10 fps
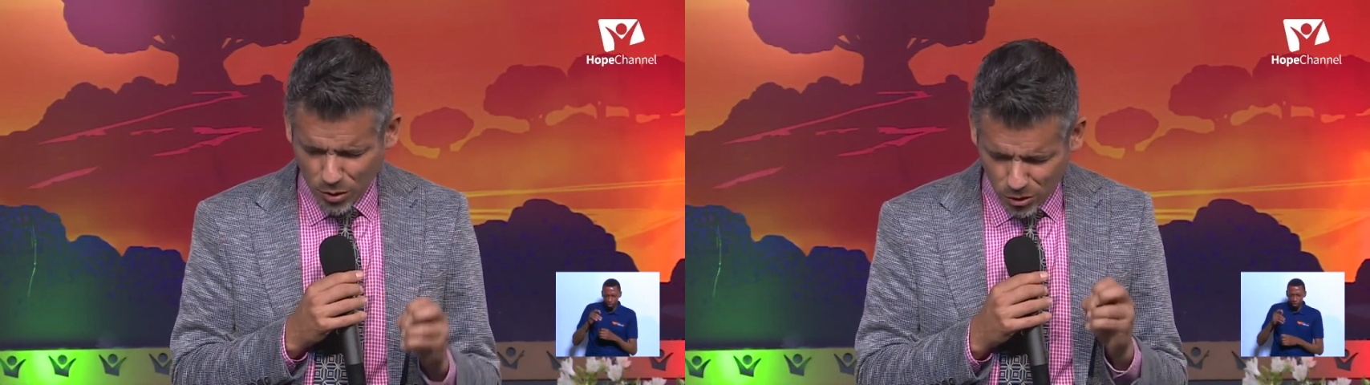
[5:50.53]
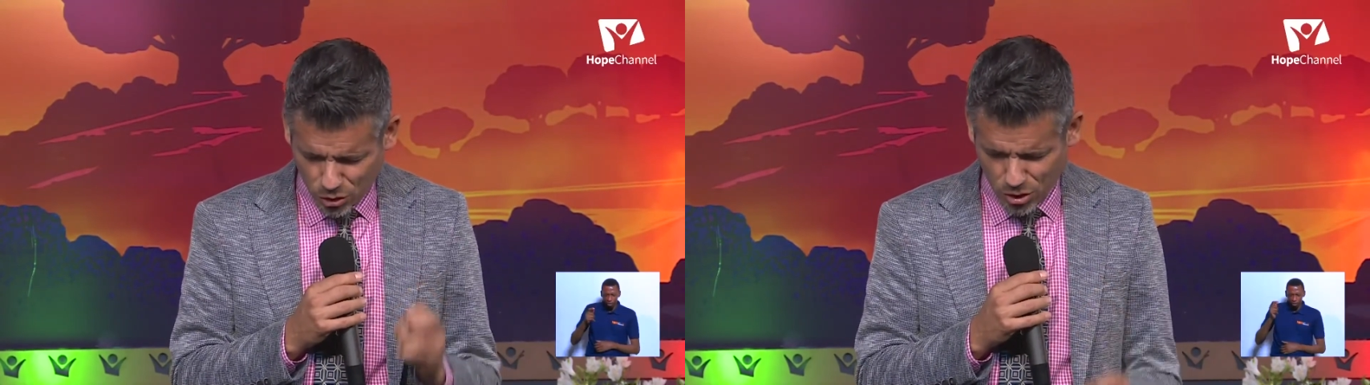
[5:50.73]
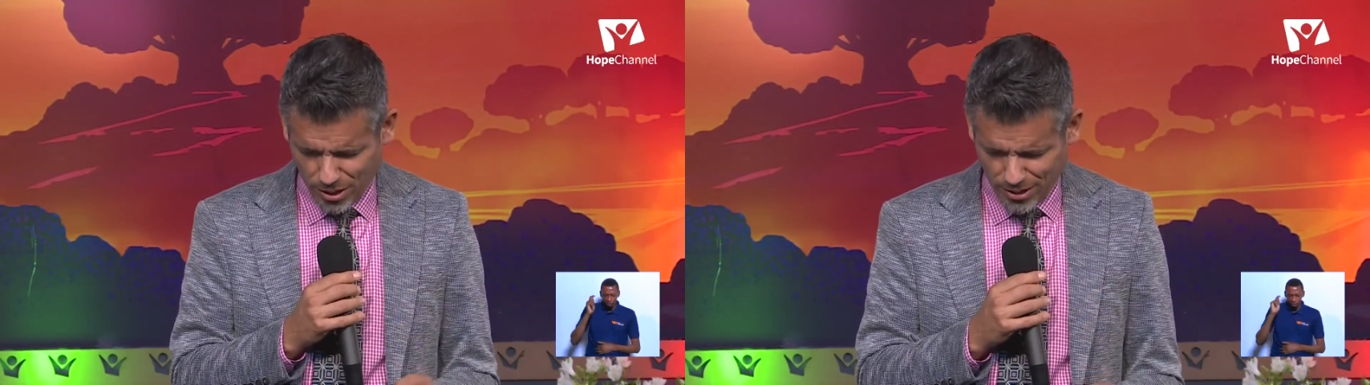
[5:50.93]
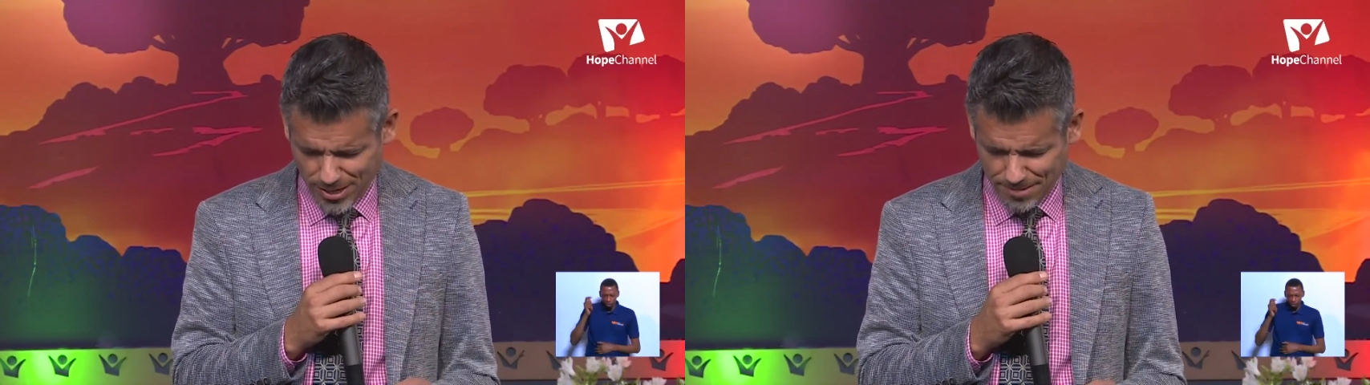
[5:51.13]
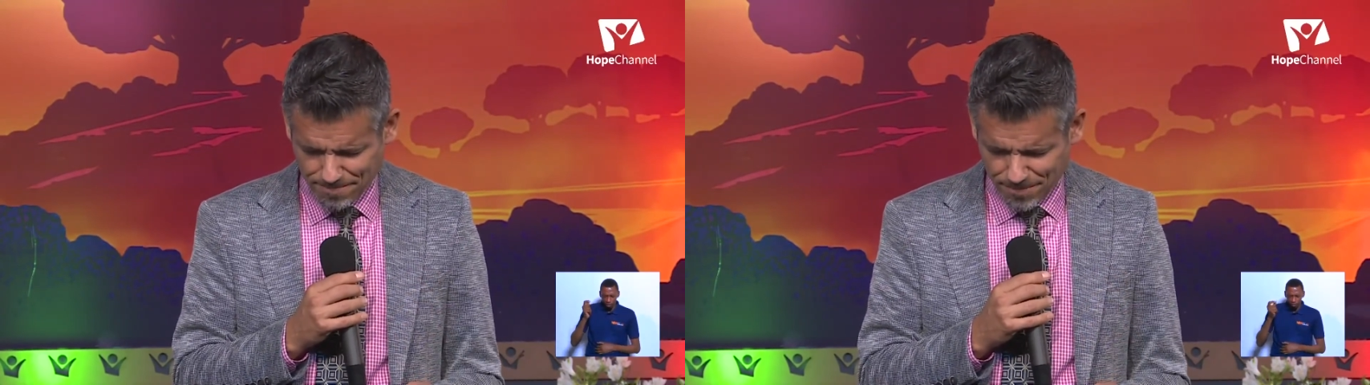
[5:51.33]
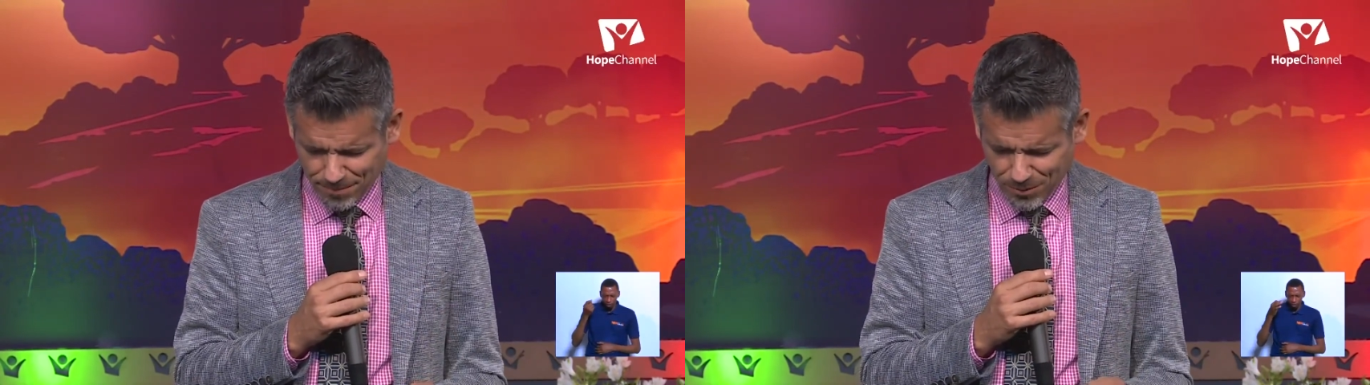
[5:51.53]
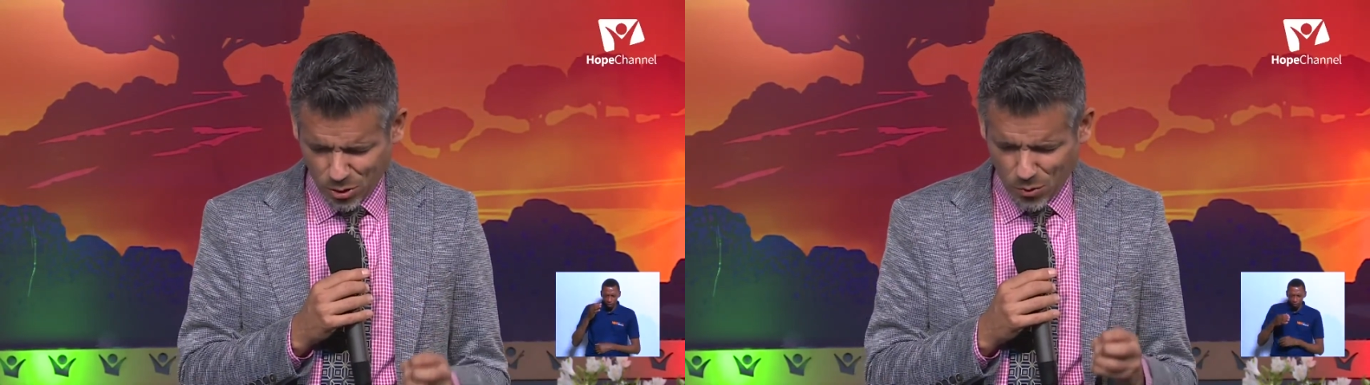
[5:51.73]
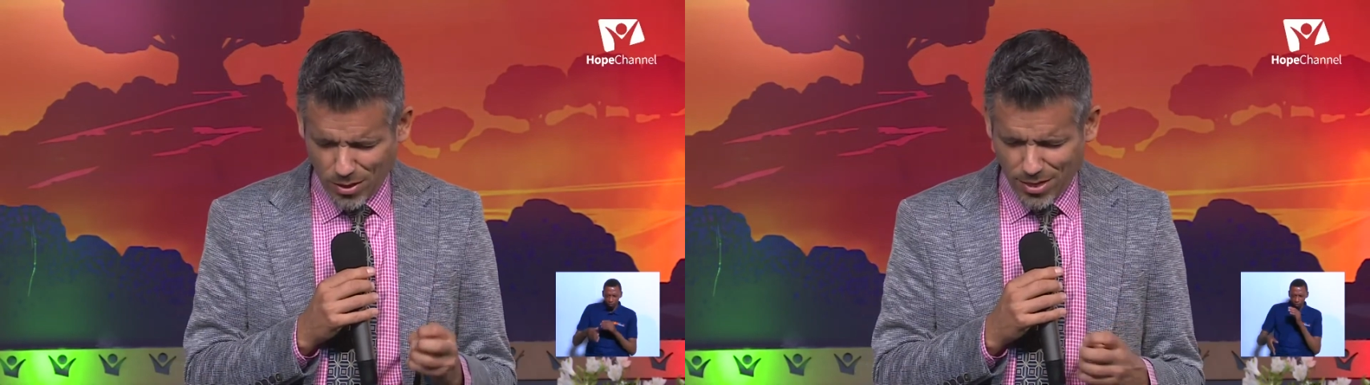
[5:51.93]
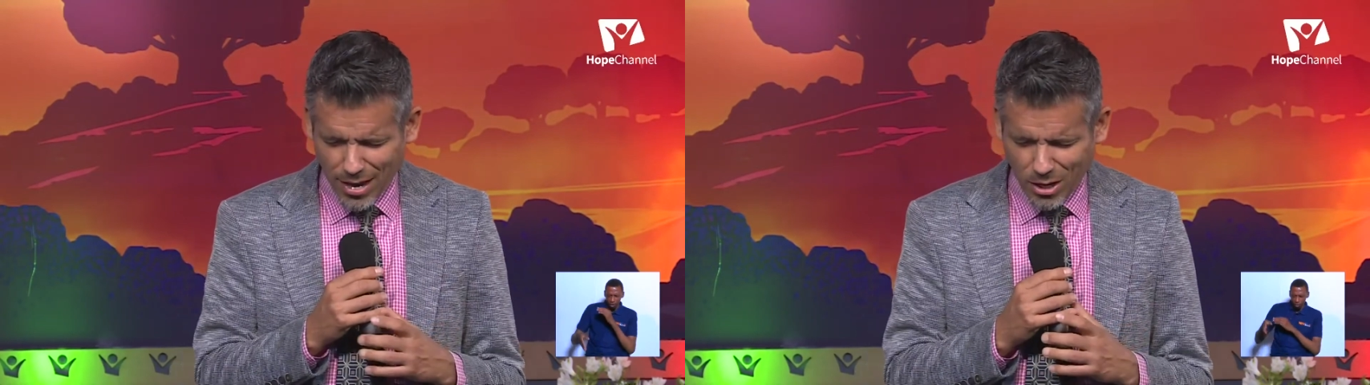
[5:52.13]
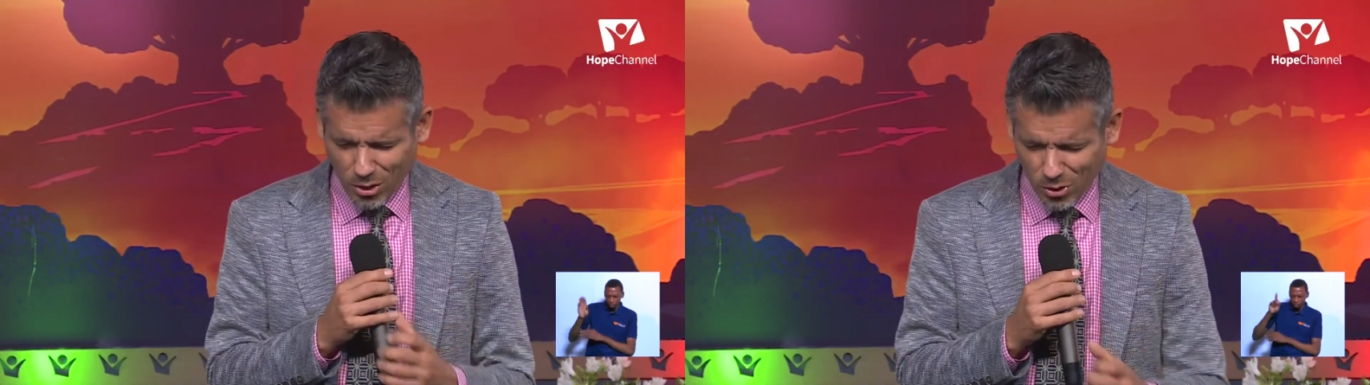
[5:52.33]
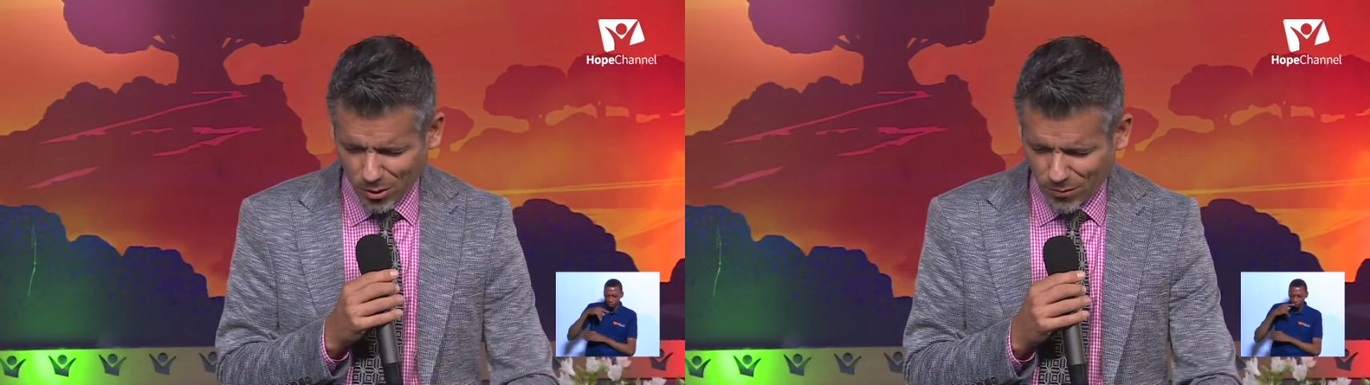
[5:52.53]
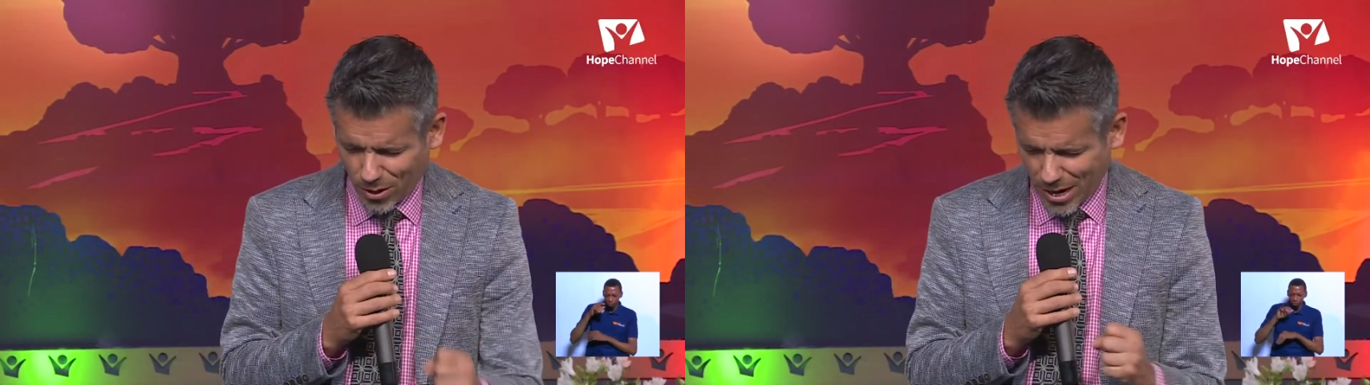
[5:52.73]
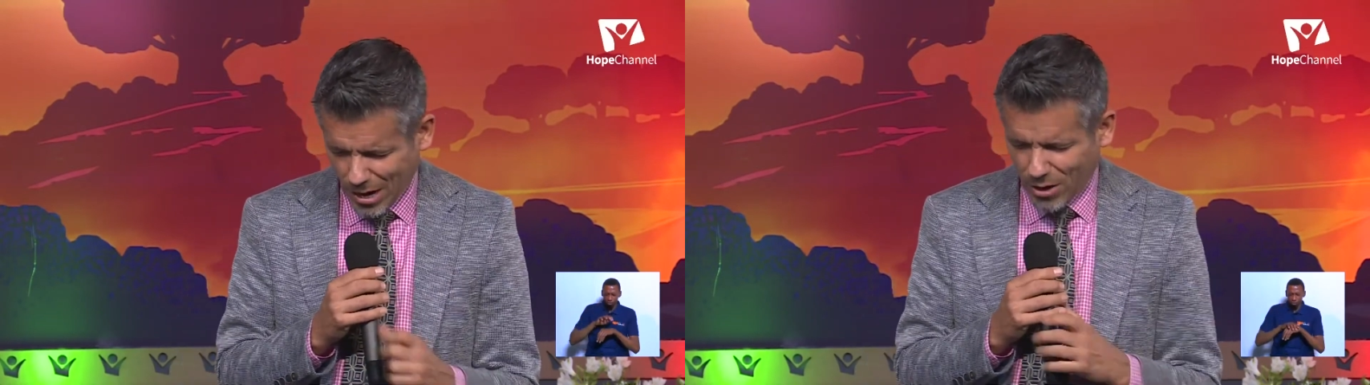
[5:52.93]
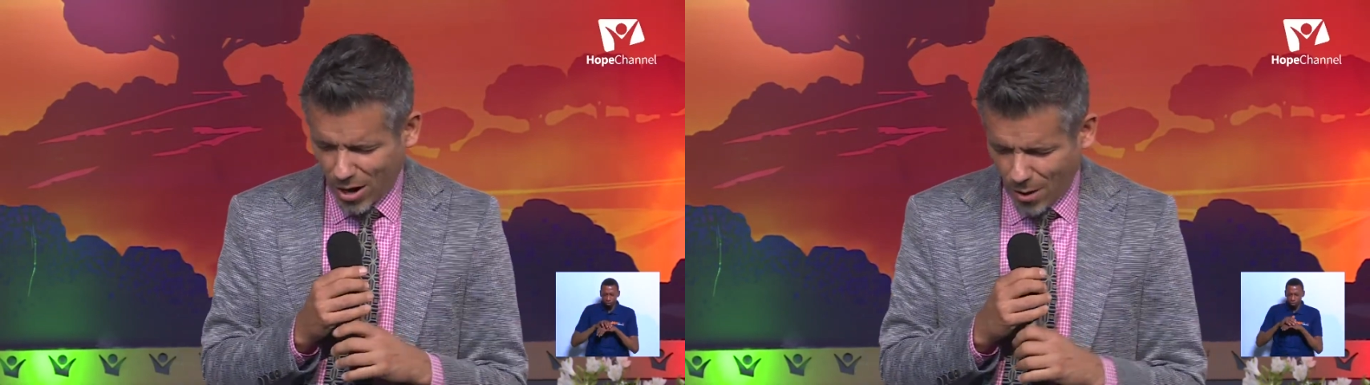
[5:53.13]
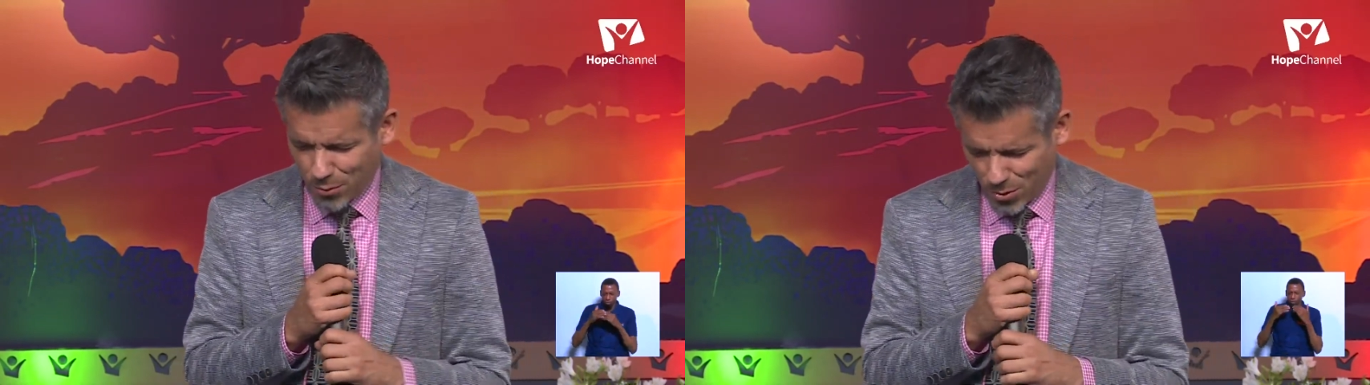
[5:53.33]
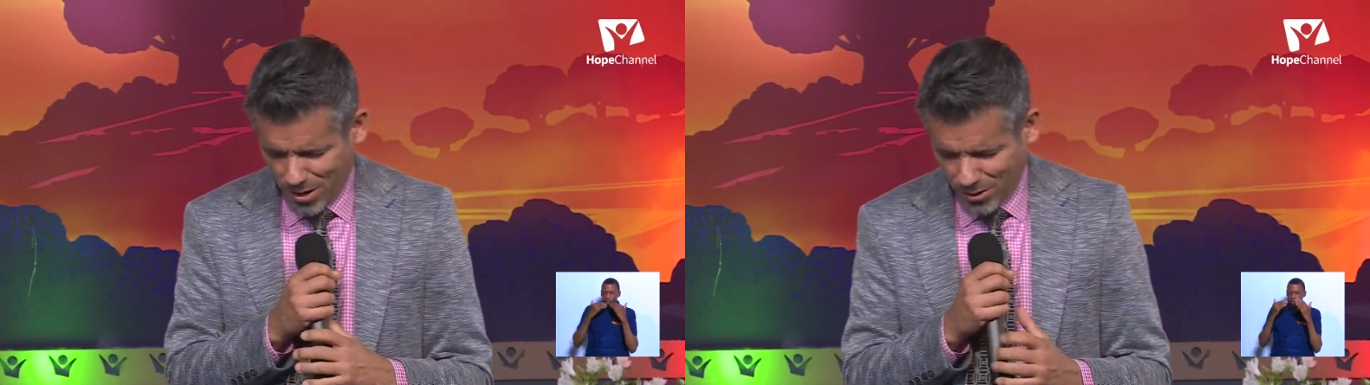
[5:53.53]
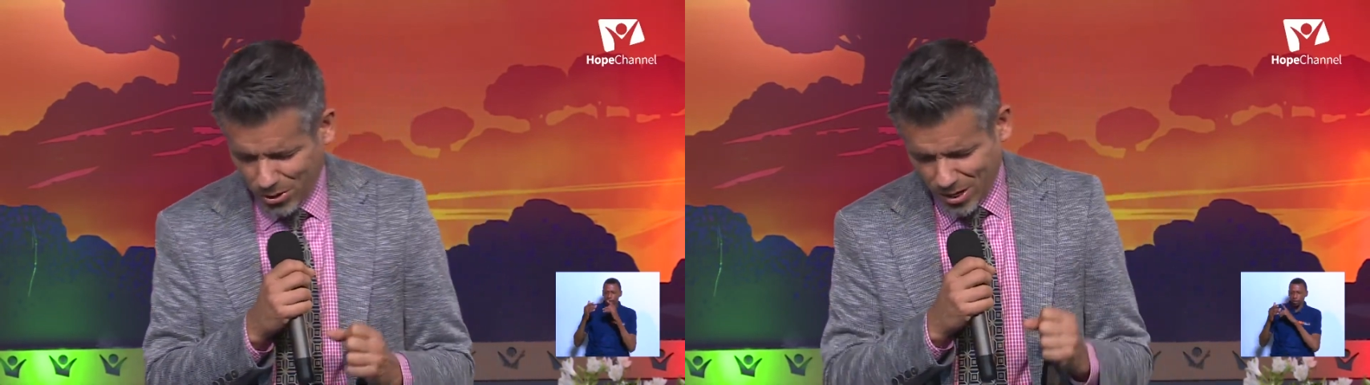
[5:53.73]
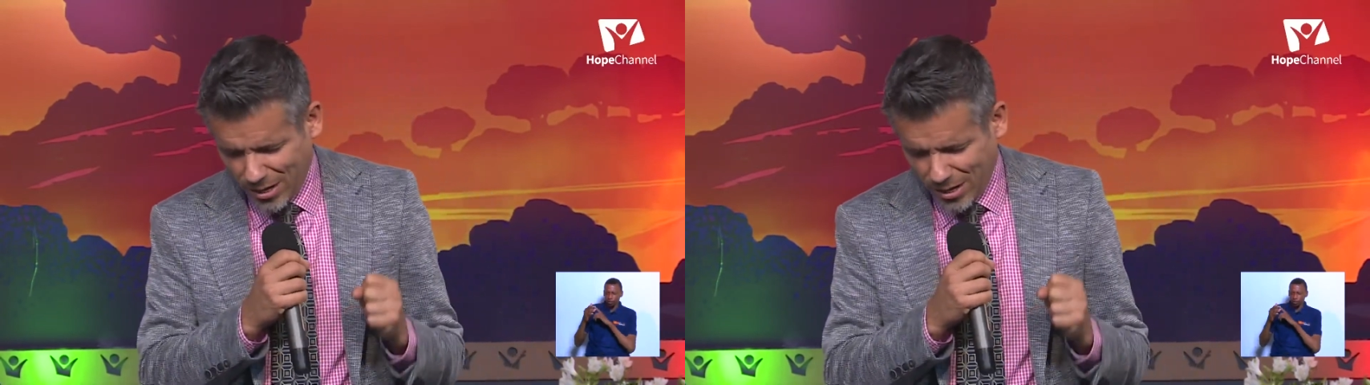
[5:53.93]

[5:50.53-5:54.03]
who is good. So we thank you, Lord, for hearing our prayers.